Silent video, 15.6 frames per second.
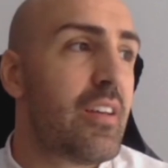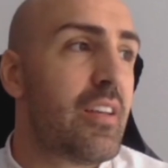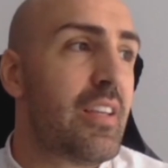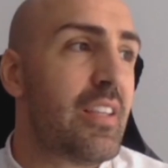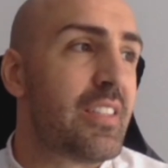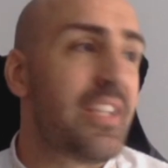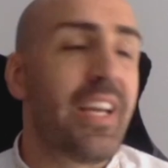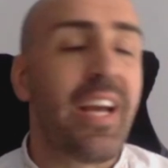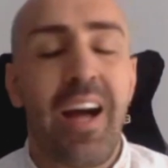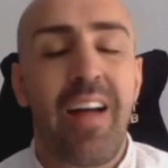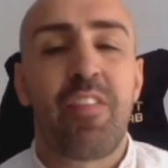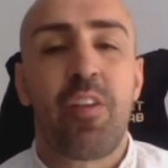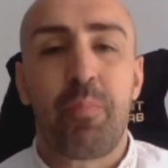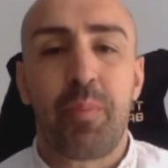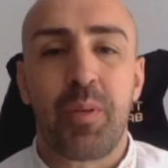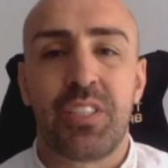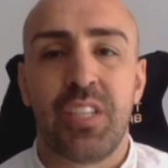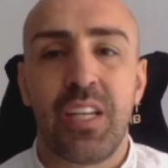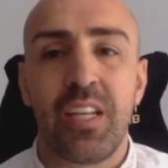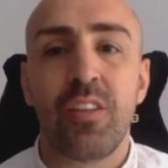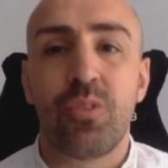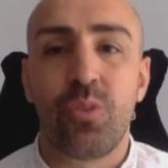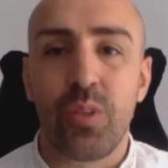Is he 100%
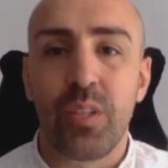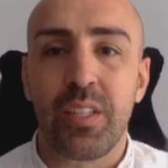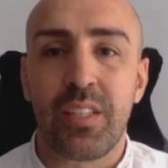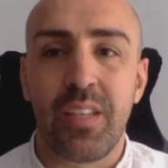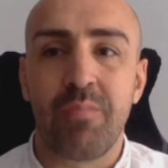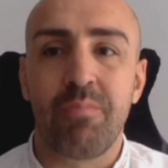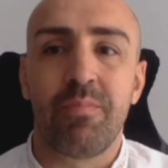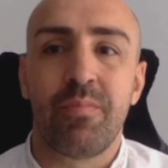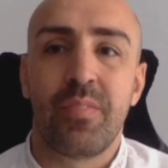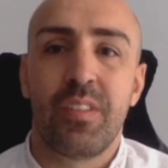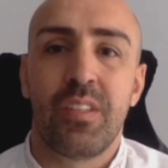into the team?